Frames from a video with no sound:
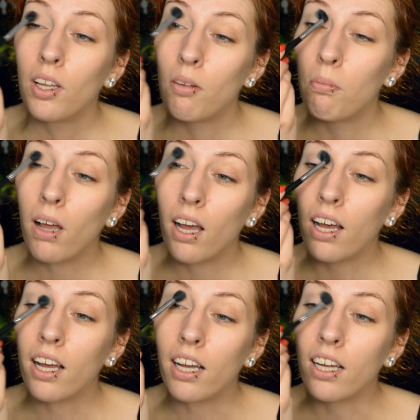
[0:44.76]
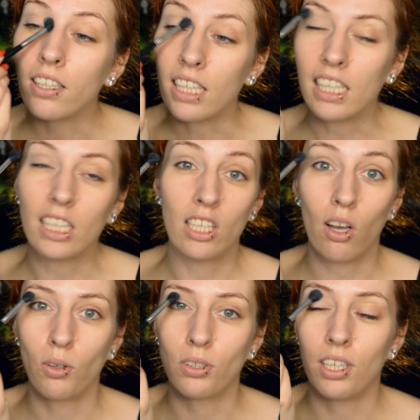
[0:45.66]
But in a
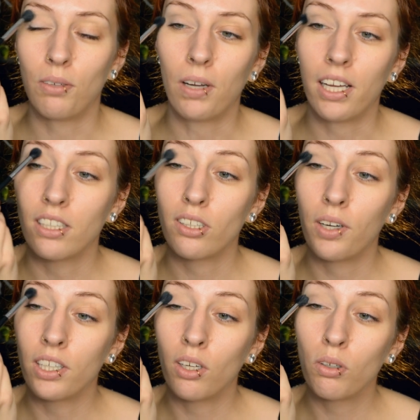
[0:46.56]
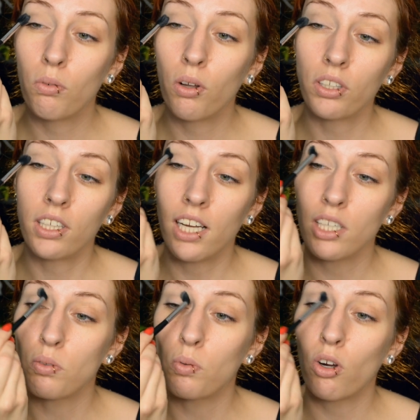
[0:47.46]
ghostly way. So I don't want
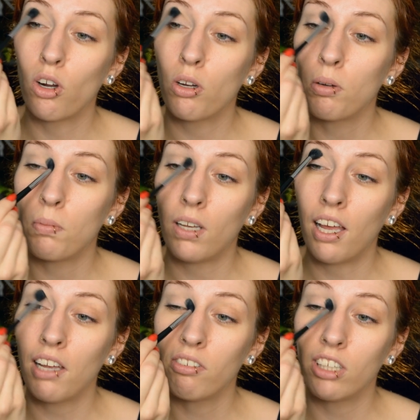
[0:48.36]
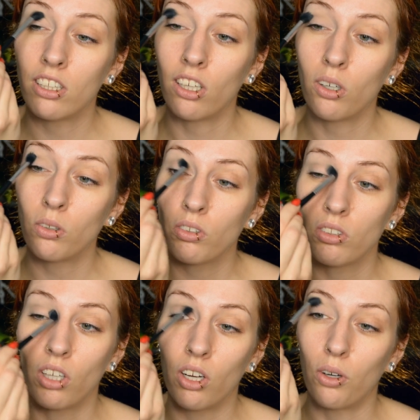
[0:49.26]
nice, warm, lively
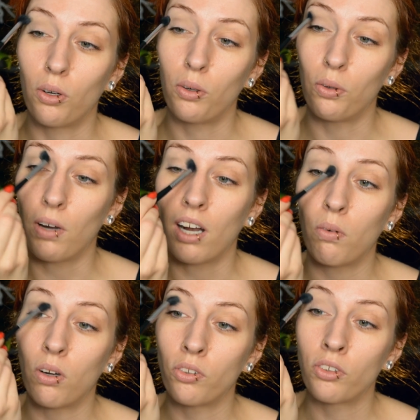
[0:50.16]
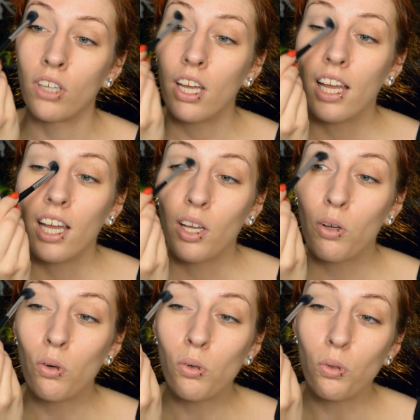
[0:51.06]
tones. No, I want
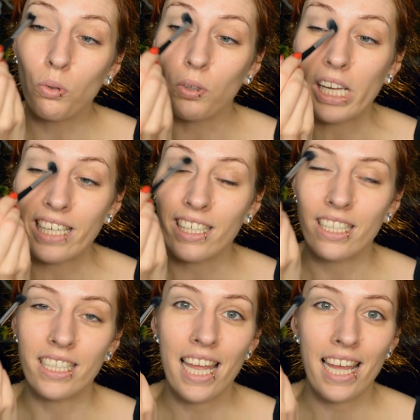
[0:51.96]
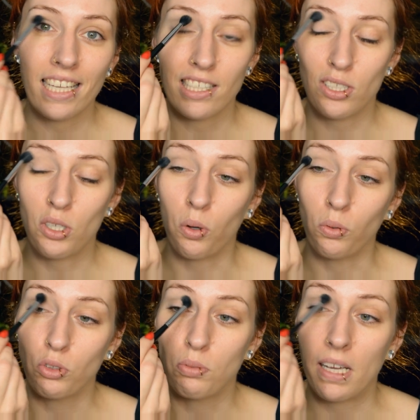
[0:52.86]
cool and dead
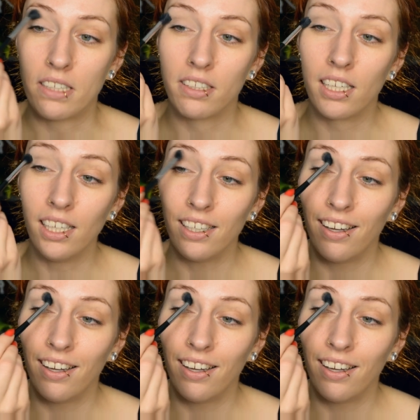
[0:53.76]
tones basically.